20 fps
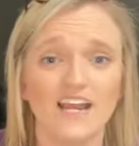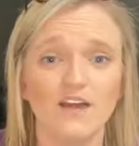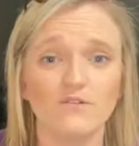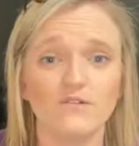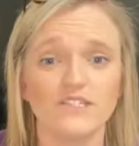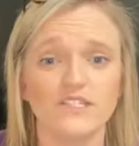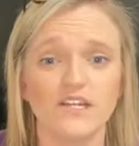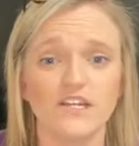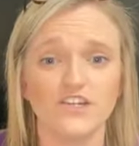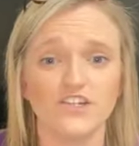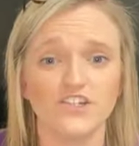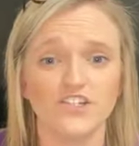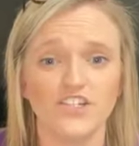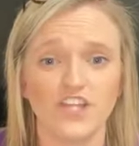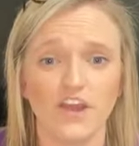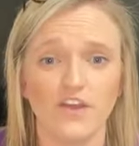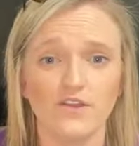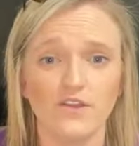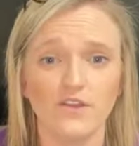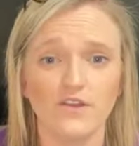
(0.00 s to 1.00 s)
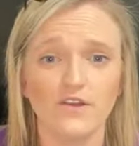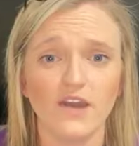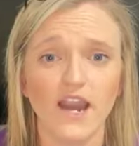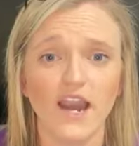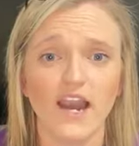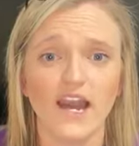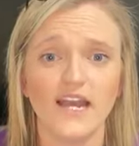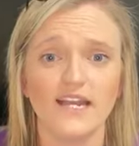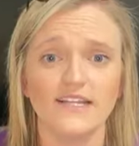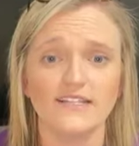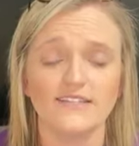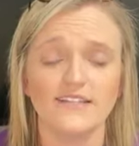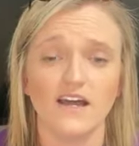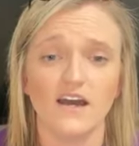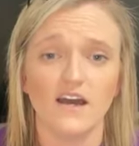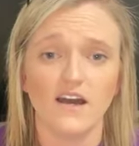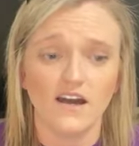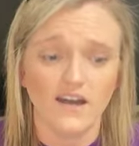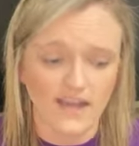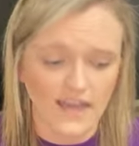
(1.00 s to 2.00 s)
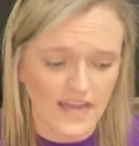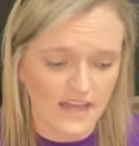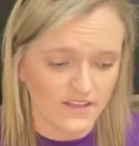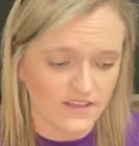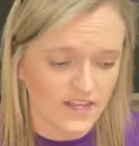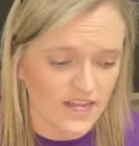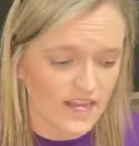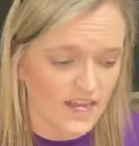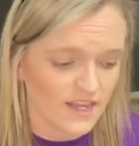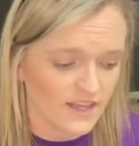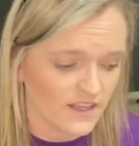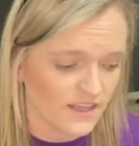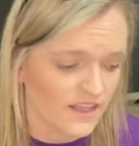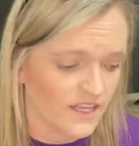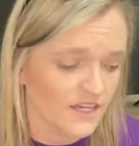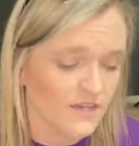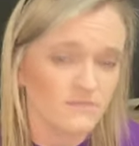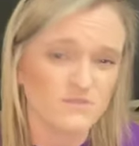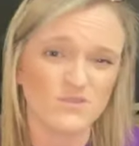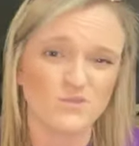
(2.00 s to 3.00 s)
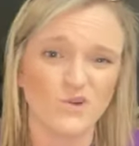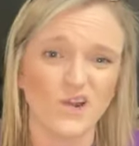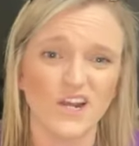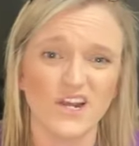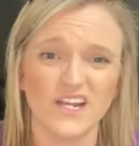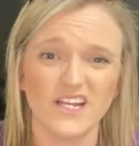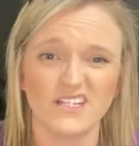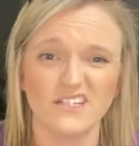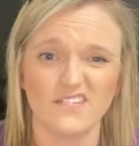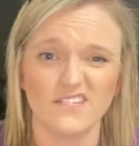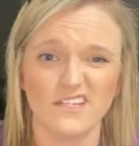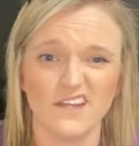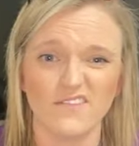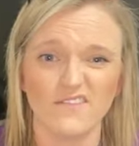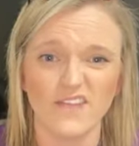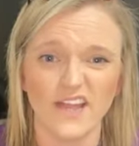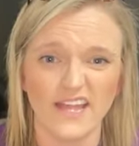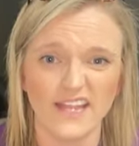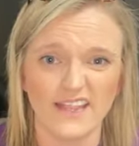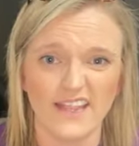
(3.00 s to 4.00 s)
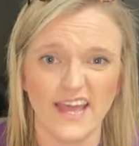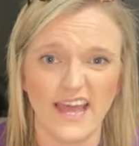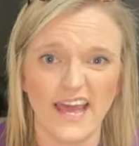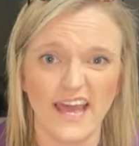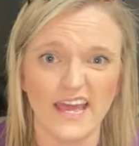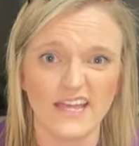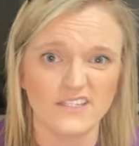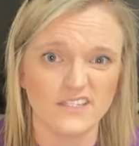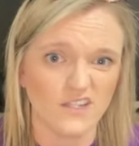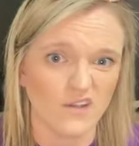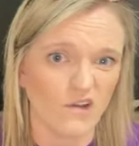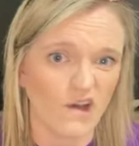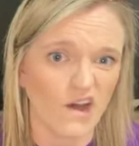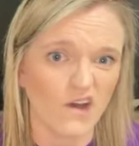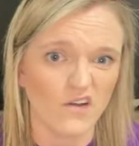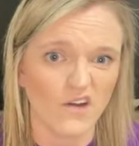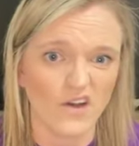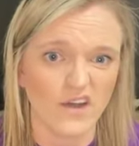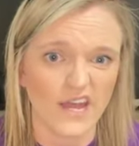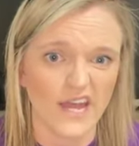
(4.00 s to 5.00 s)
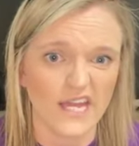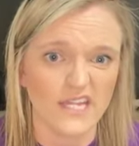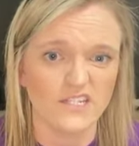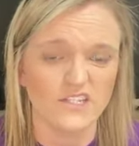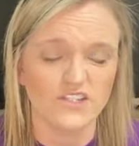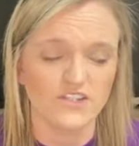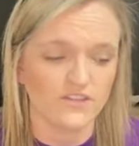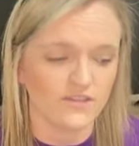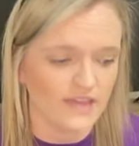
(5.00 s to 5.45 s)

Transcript: I was going to show you guys uh, how the cotton cleanups work and stuff like that. So I'll go ahead and do